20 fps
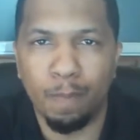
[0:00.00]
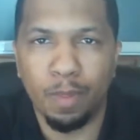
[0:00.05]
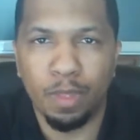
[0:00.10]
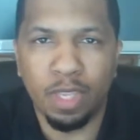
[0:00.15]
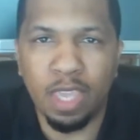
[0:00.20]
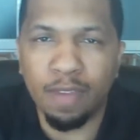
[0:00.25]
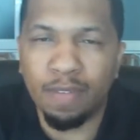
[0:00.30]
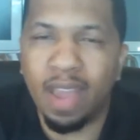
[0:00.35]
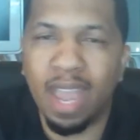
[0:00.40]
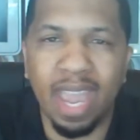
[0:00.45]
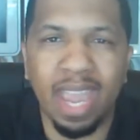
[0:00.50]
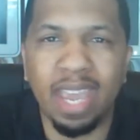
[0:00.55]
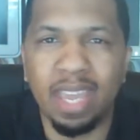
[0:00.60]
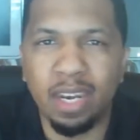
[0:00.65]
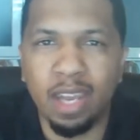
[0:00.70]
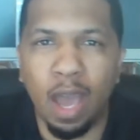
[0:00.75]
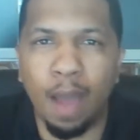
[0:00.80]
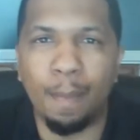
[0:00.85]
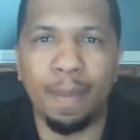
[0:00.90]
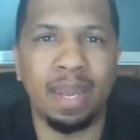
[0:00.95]
Give a hand
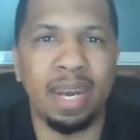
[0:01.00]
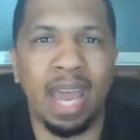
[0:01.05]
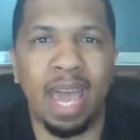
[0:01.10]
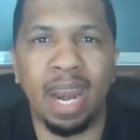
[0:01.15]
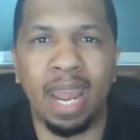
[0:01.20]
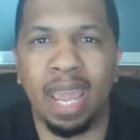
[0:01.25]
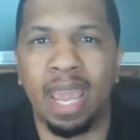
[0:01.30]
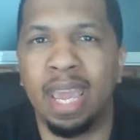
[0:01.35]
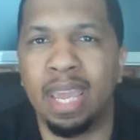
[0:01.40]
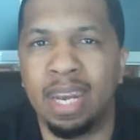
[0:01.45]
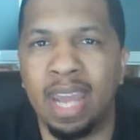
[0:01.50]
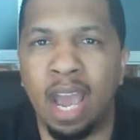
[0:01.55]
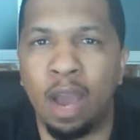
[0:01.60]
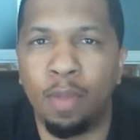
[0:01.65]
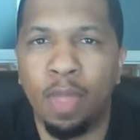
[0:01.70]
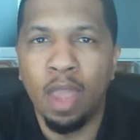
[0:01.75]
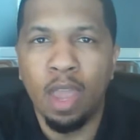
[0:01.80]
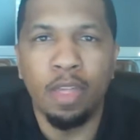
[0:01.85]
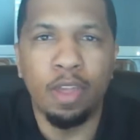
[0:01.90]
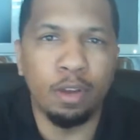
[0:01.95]
up and not a hand
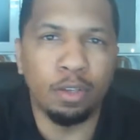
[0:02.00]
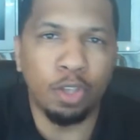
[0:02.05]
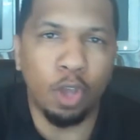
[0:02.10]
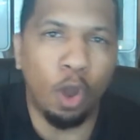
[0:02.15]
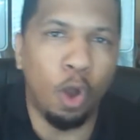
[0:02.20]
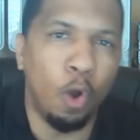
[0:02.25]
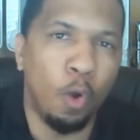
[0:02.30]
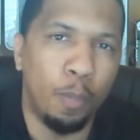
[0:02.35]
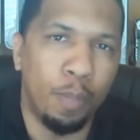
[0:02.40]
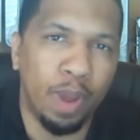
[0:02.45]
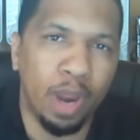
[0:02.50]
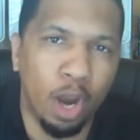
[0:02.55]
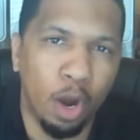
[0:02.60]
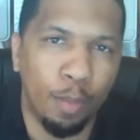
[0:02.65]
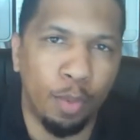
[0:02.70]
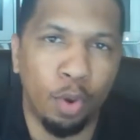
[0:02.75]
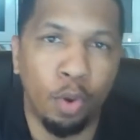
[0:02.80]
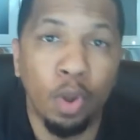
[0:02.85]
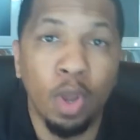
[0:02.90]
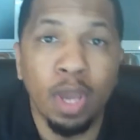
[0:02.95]
out. There was an old
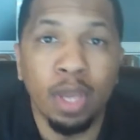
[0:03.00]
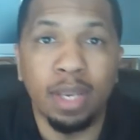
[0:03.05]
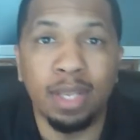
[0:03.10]
parable